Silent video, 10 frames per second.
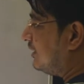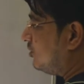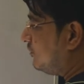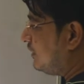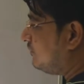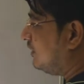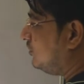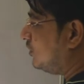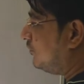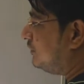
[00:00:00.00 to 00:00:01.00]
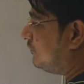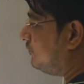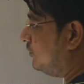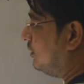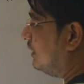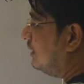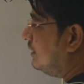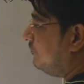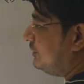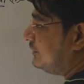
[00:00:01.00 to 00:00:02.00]
calorific value of the fuel
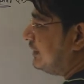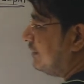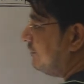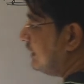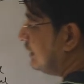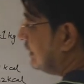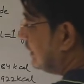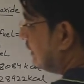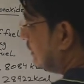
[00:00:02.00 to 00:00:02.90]
which is having